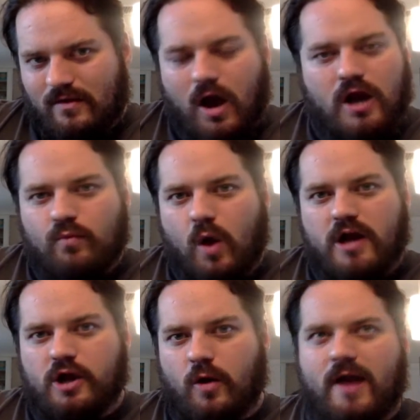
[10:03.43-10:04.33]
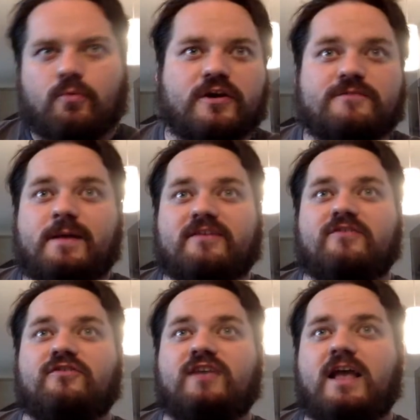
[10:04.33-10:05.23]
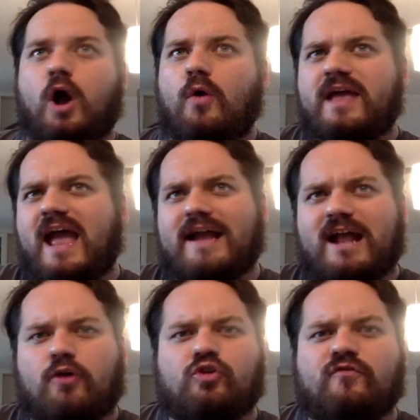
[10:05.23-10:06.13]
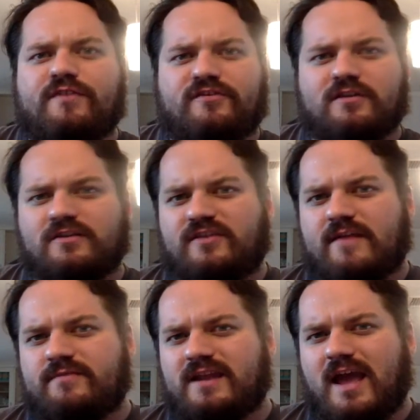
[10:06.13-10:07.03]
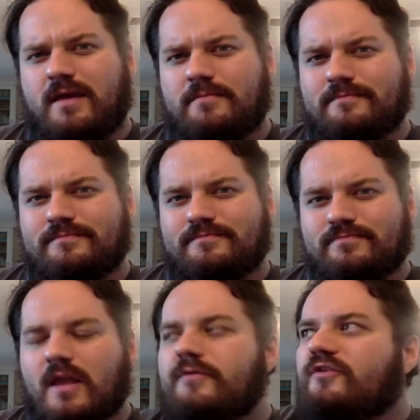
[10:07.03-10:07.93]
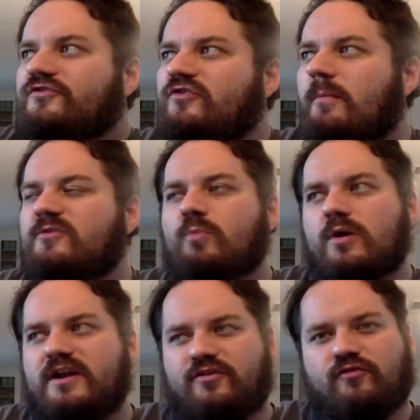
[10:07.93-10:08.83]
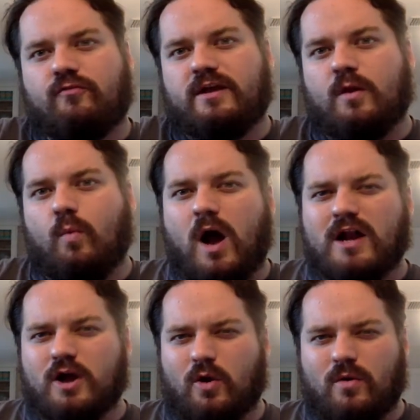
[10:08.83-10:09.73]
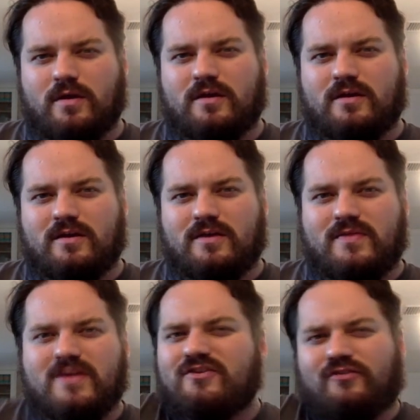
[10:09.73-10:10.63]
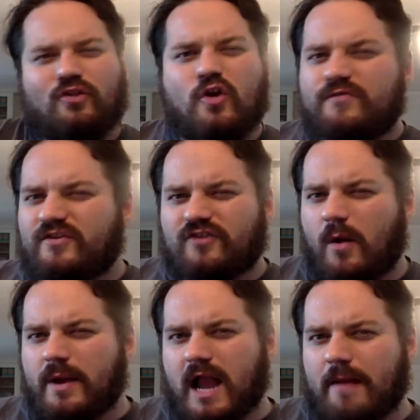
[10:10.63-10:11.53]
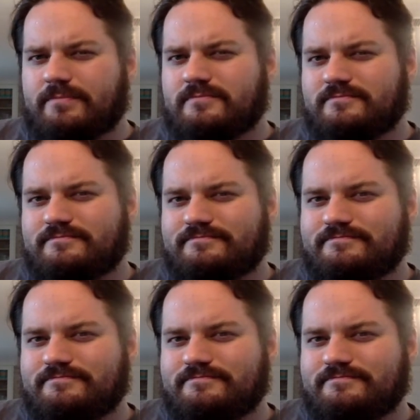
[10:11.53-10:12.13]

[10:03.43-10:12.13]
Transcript: on Wano, and we're expected to say, oh yeah, now Luffy's going to save the day. There's so much more history to Wano than just Luffy showing up.